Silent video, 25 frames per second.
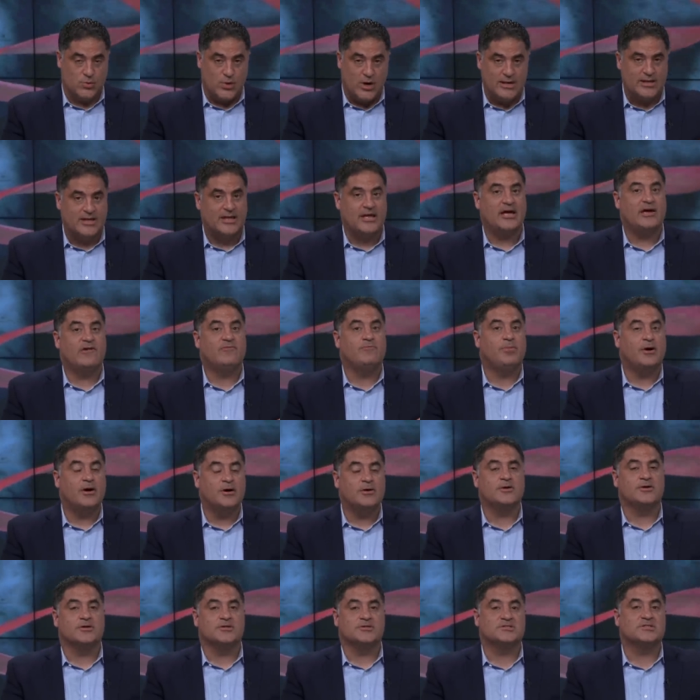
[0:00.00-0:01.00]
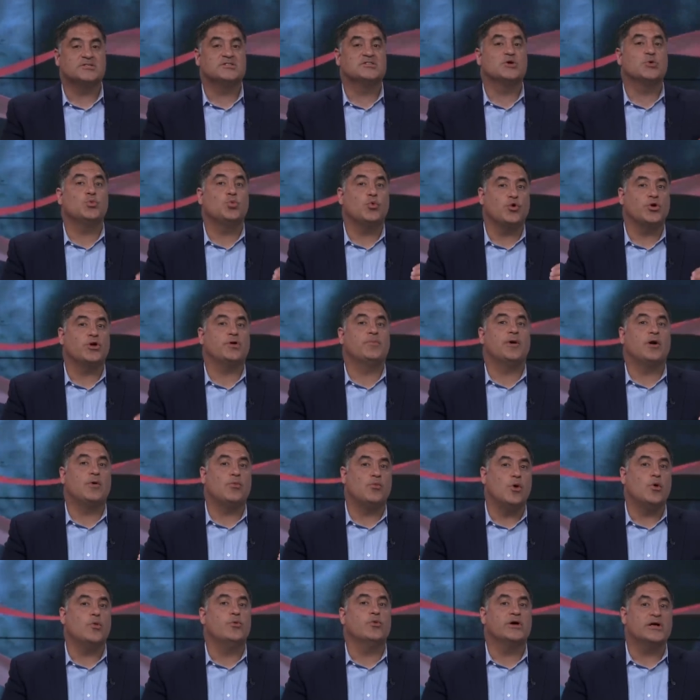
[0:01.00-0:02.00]
Why do they have bunkers? Because they're worried
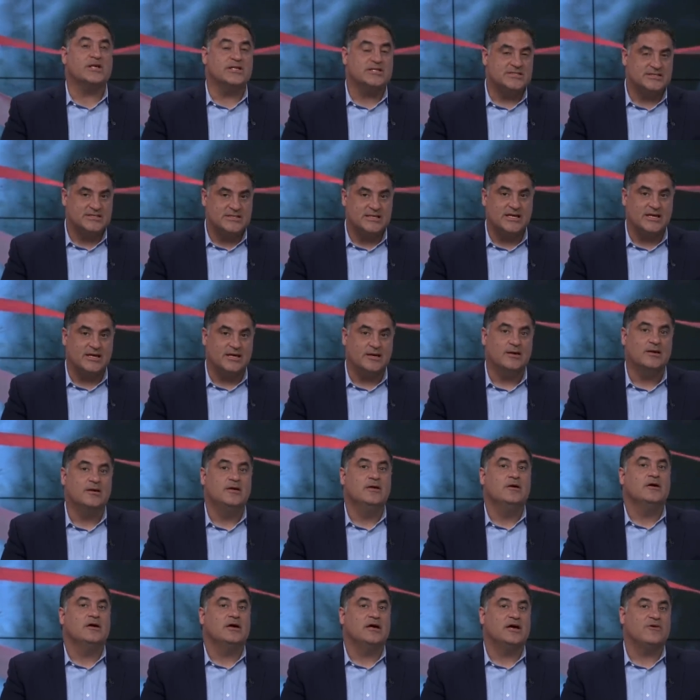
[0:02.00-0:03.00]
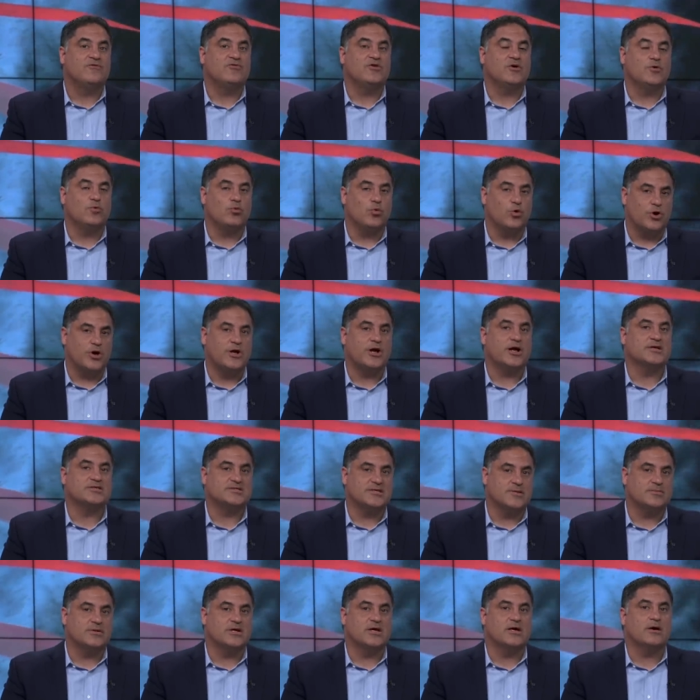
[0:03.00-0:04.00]
about what we can see if they're working on
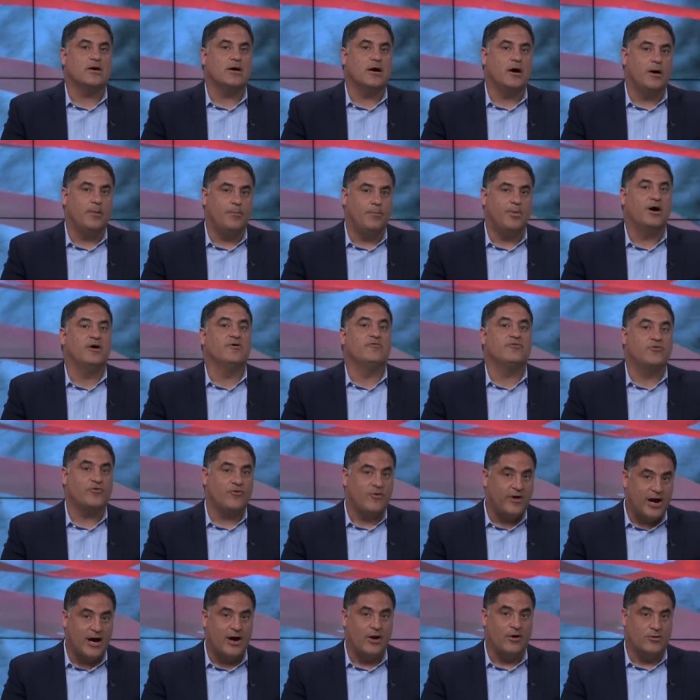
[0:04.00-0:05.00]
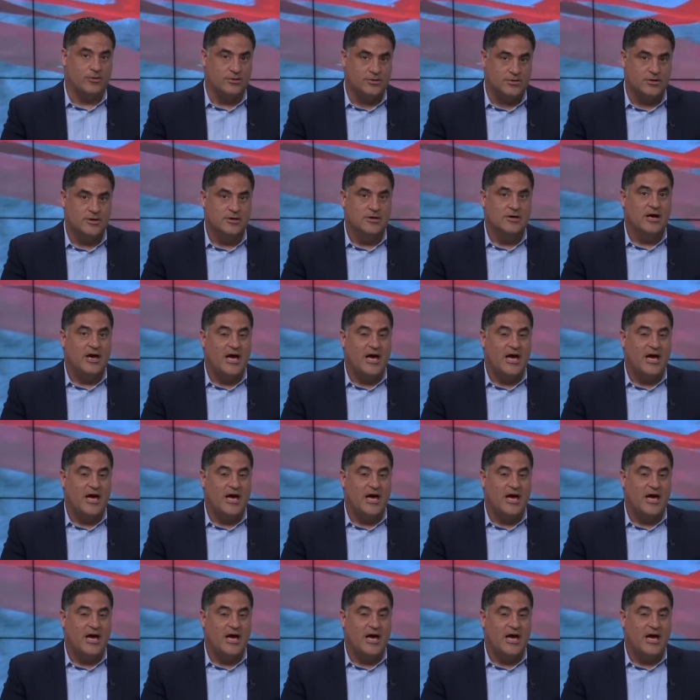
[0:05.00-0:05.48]
something above ground.